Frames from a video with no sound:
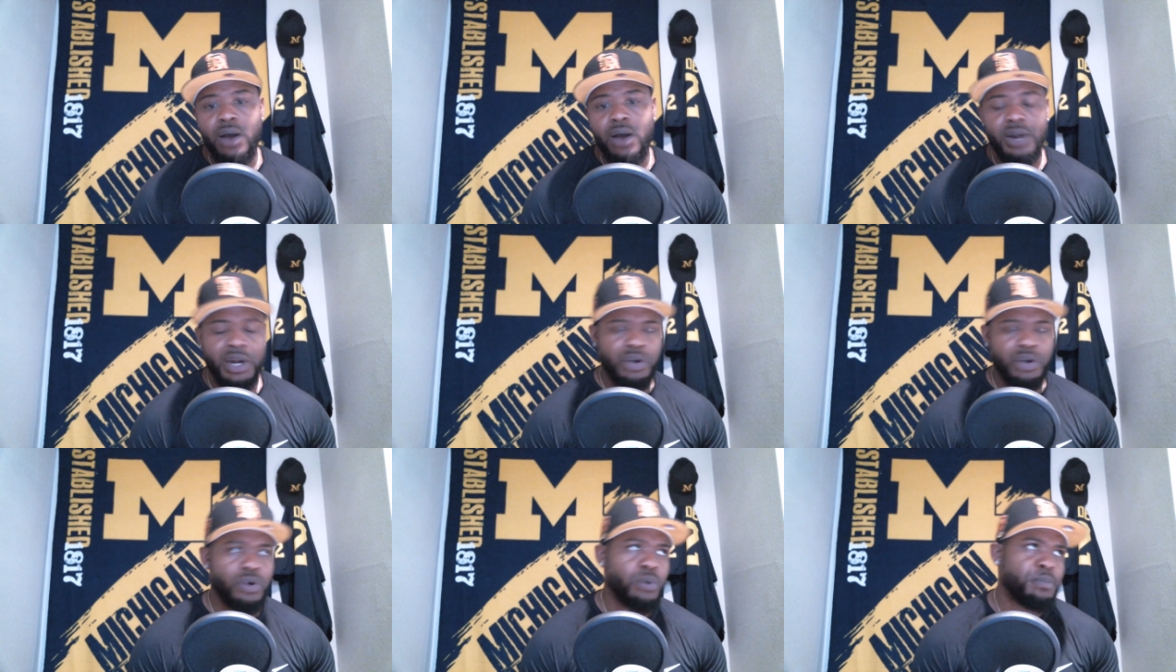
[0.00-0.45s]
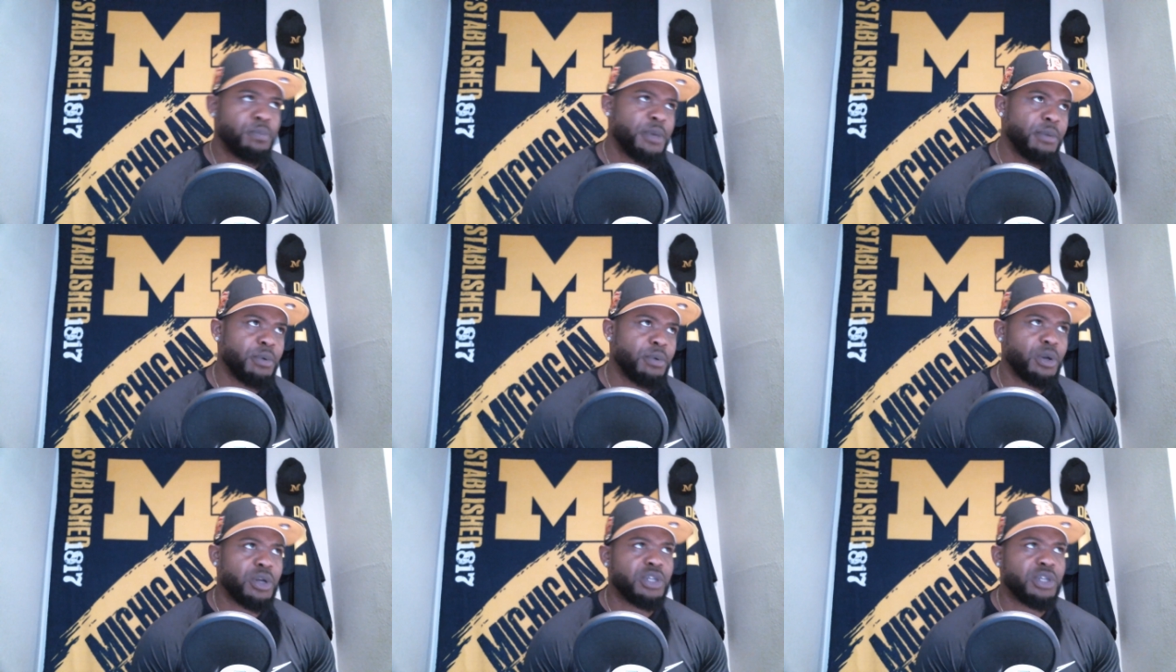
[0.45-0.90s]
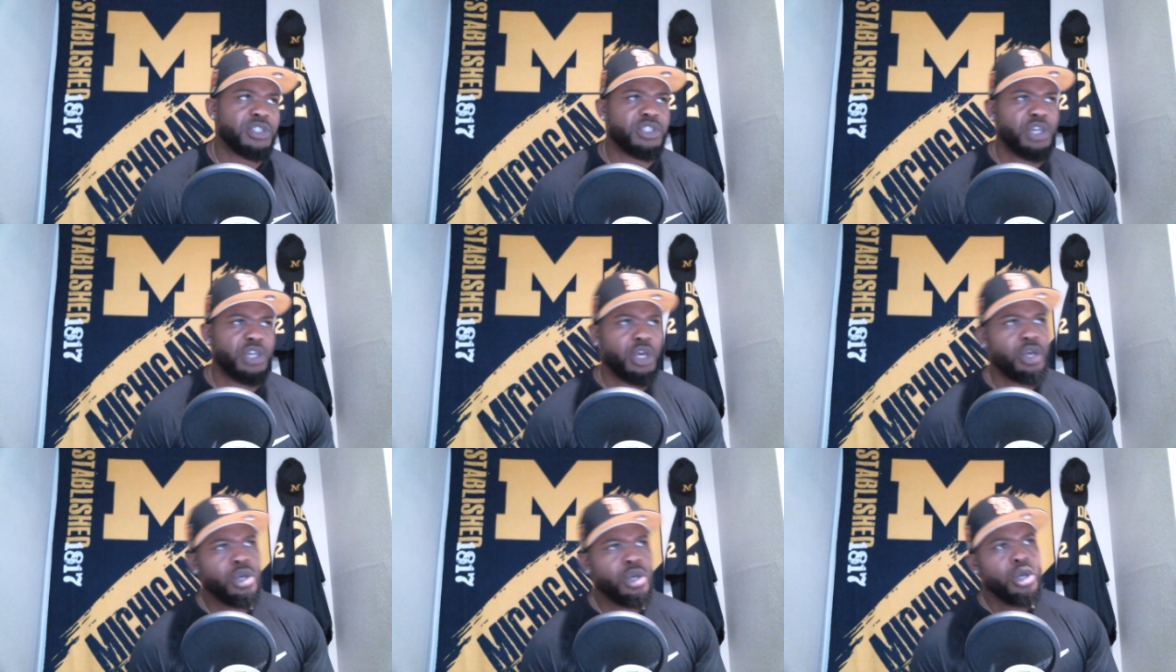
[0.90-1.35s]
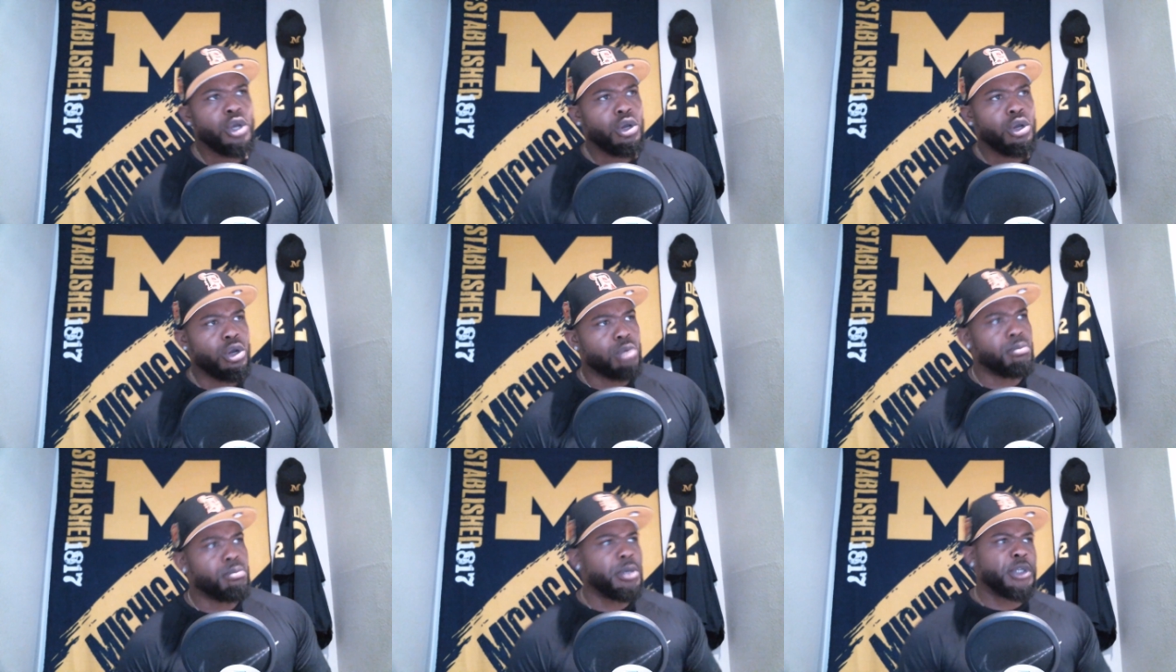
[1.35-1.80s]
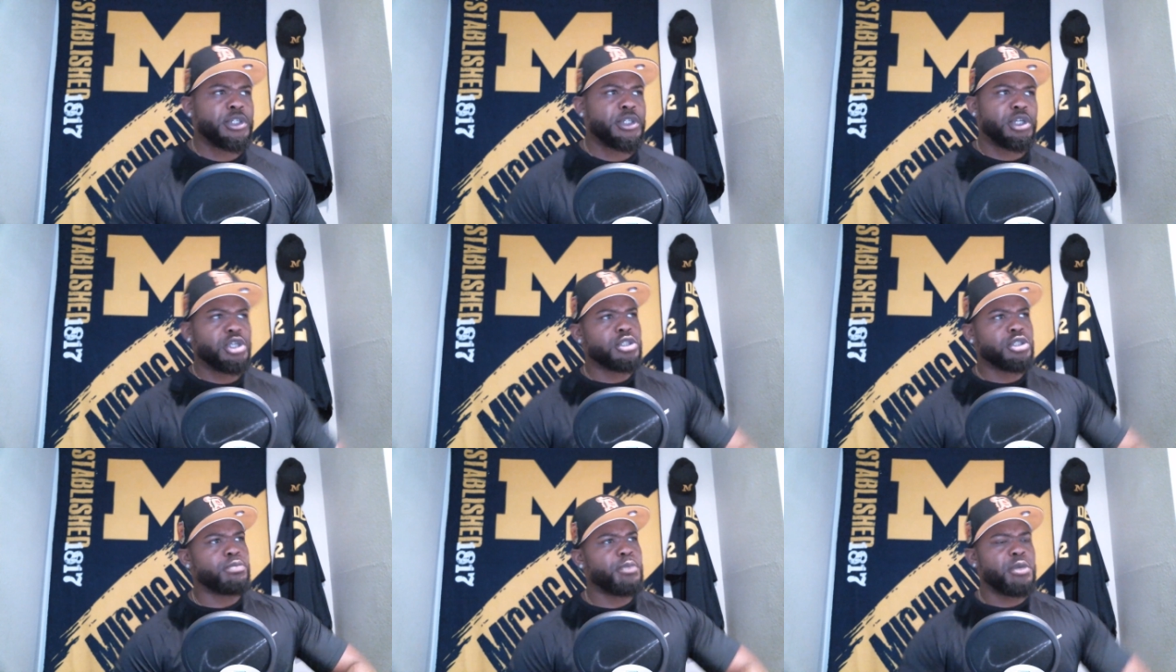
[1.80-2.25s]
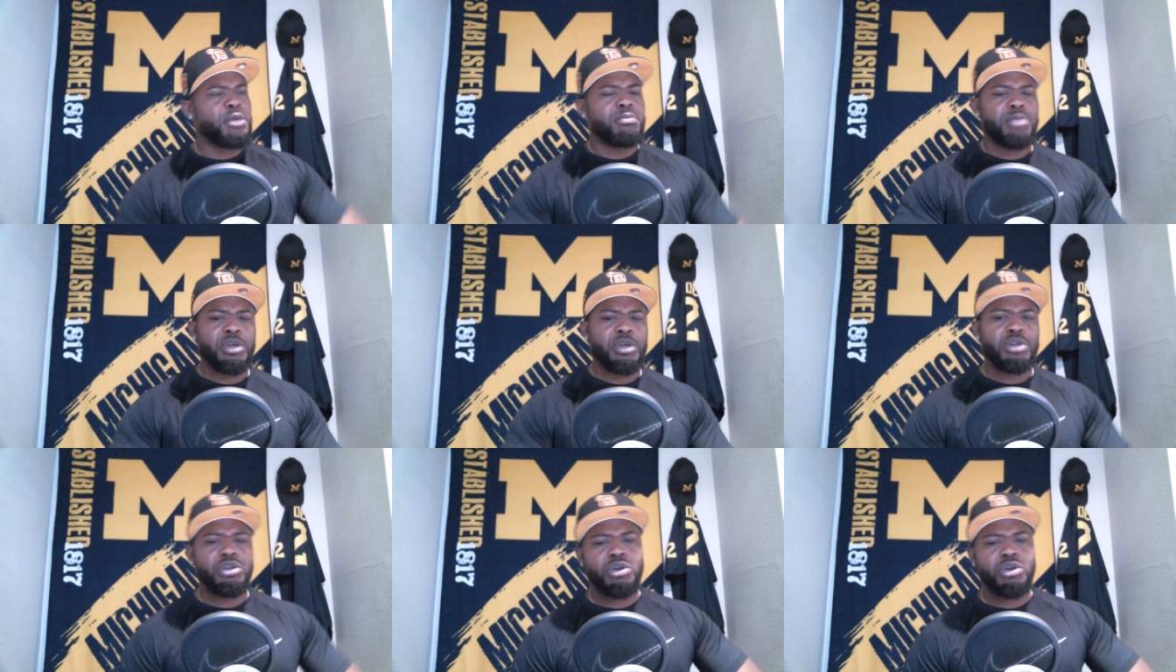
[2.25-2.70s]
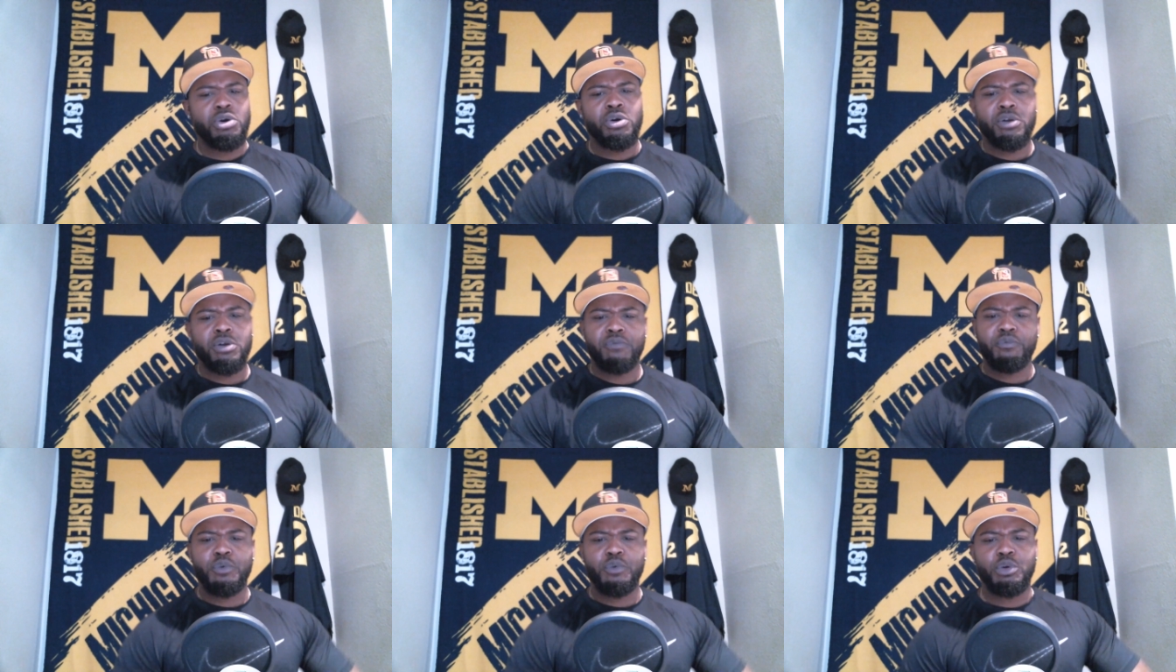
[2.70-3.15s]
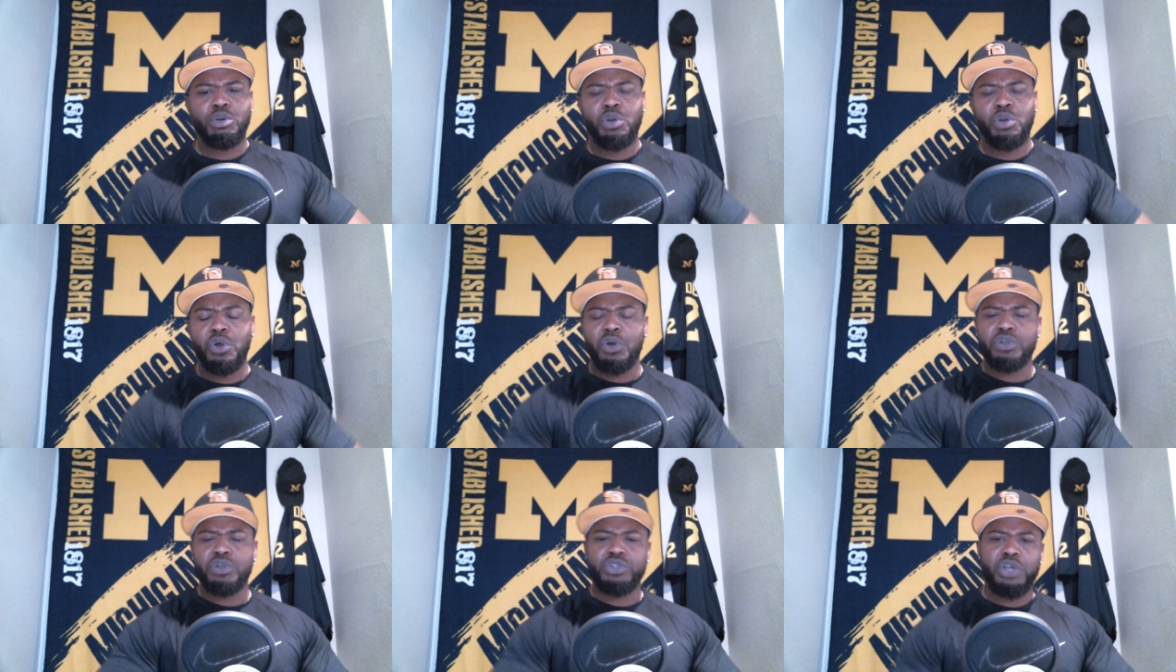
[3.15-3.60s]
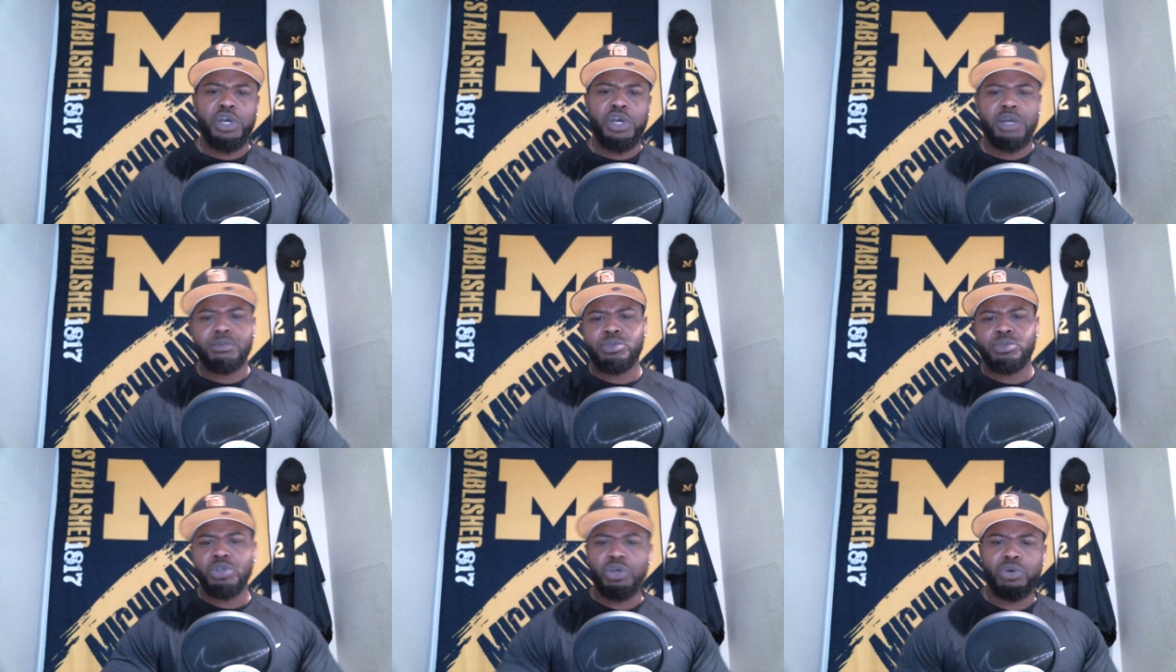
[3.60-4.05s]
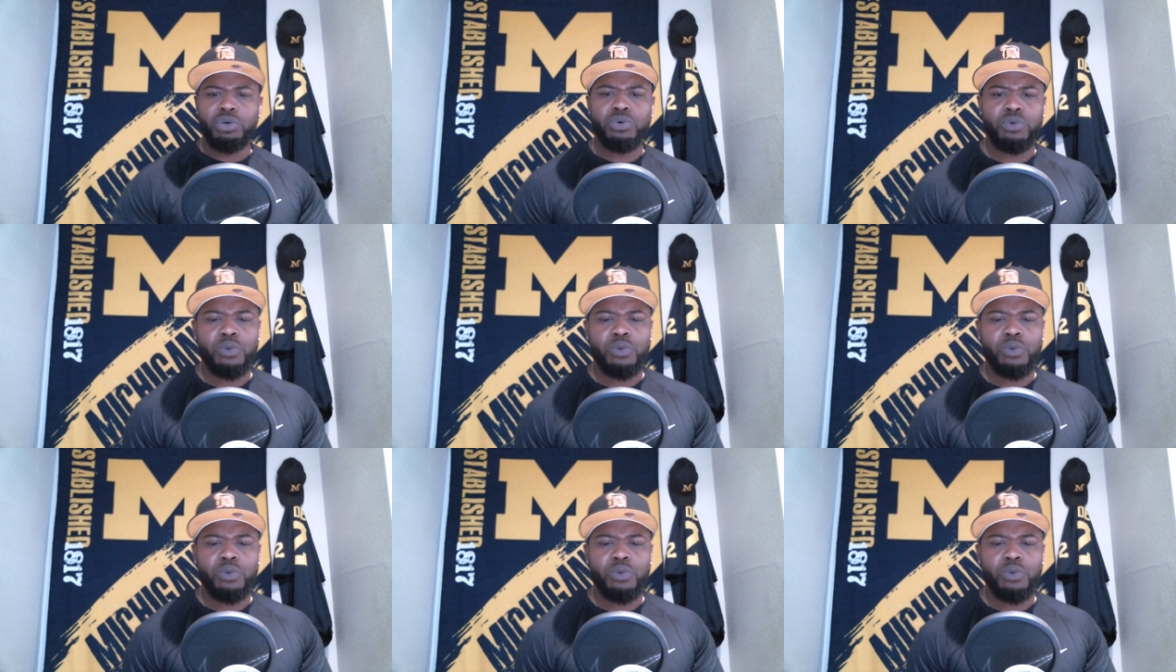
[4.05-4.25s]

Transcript: And I know people are going to say, well, Michigan's been mediocre for a long time too.